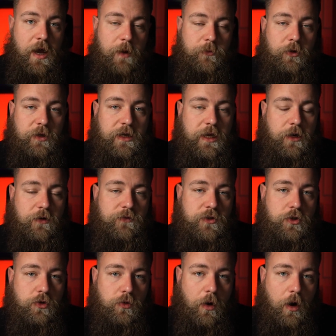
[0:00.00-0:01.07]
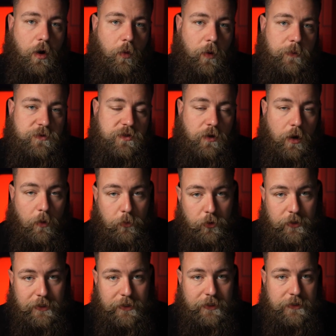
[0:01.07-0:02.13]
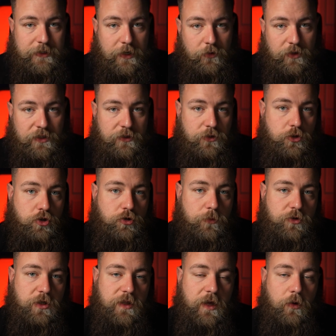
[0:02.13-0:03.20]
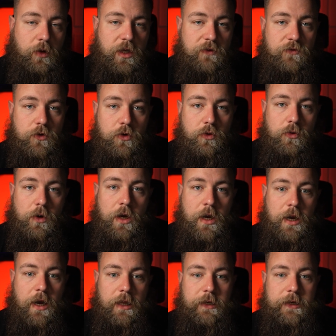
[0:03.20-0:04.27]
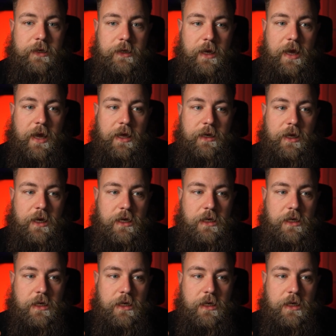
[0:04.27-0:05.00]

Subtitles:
you can head over to our website. I'll put the link down in the description, and that'll give you a link and